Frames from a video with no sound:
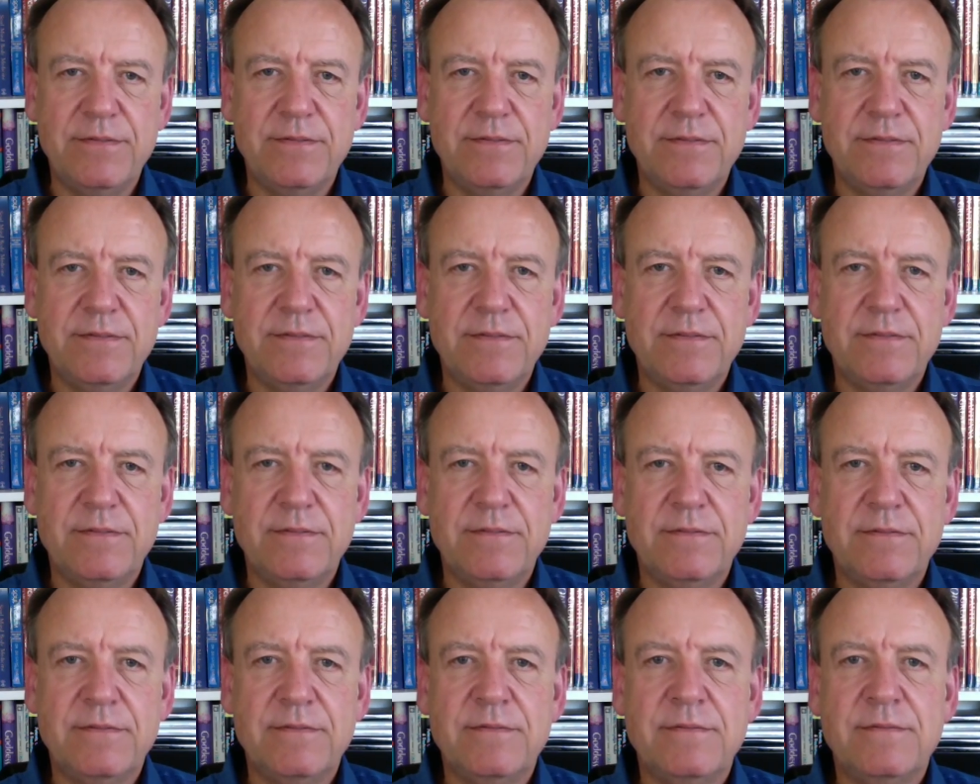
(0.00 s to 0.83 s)

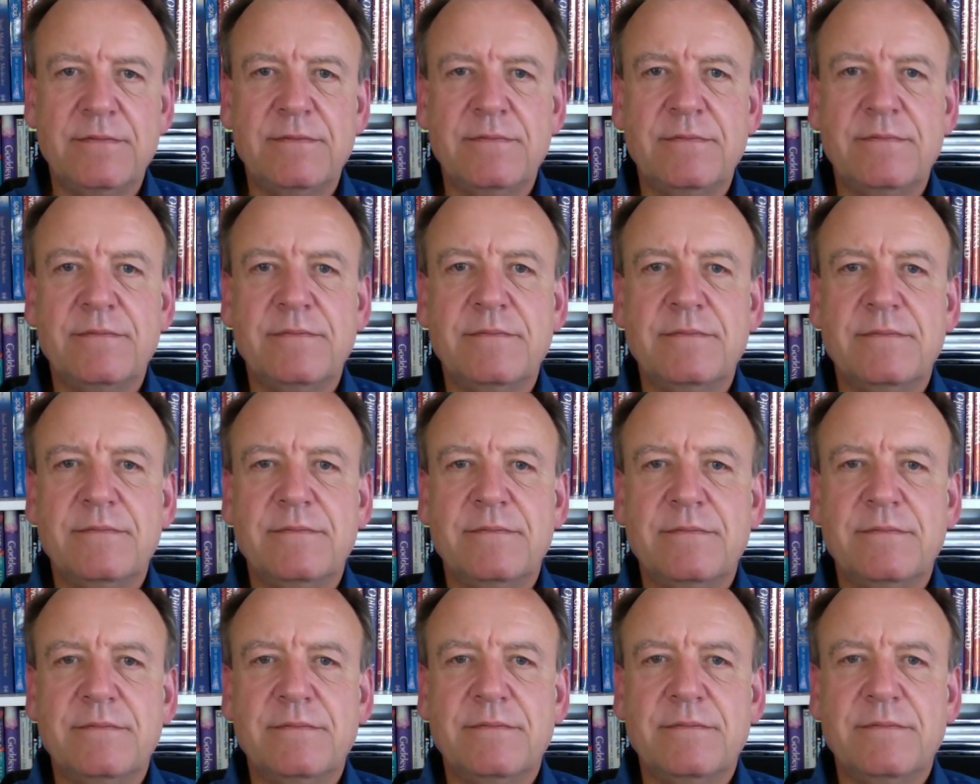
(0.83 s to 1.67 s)

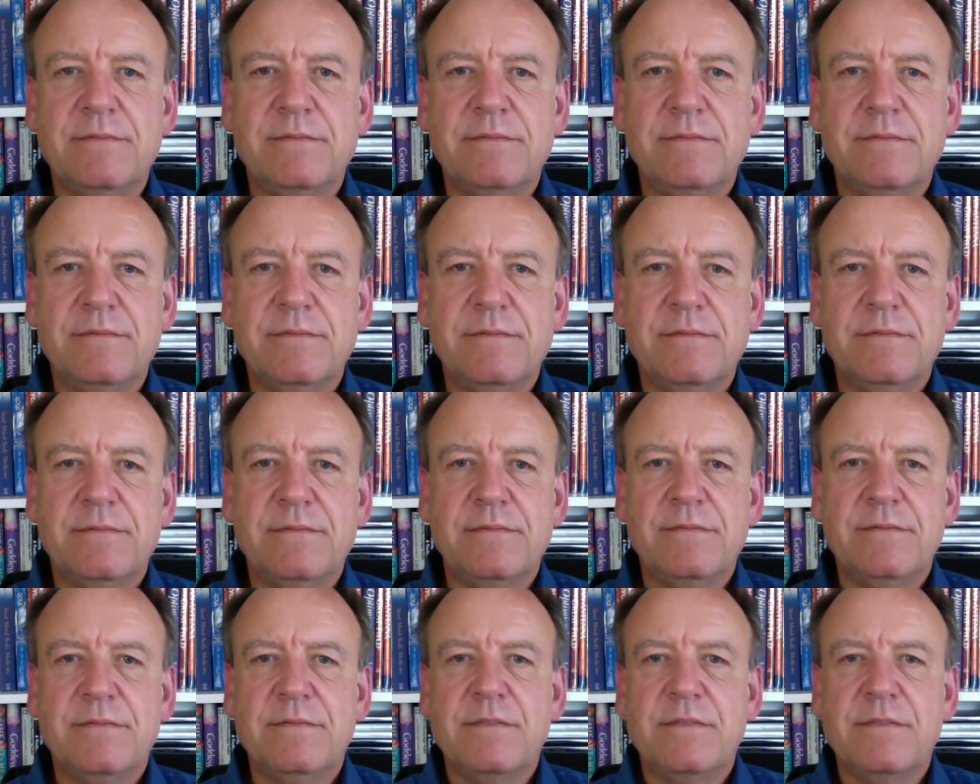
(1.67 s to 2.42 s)
Nothing is said.